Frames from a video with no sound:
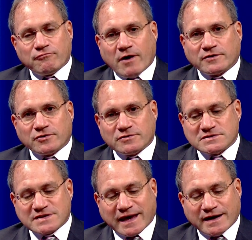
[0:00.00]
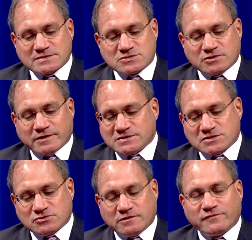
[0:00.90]
Rutgers Cancer
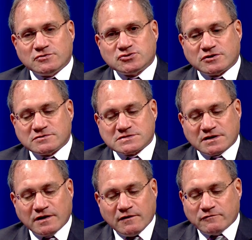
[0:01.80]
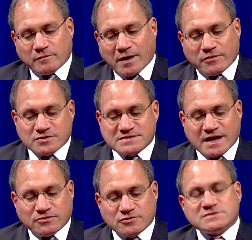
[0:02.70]
Institute of New Jersey from other
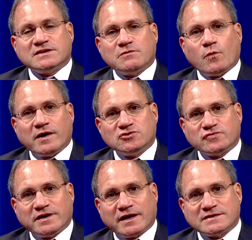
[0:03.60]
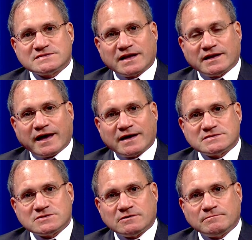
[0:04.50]
centers that when treating skin
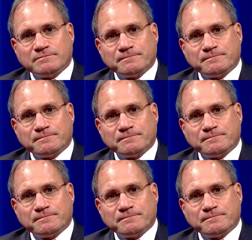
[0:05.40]
cancer?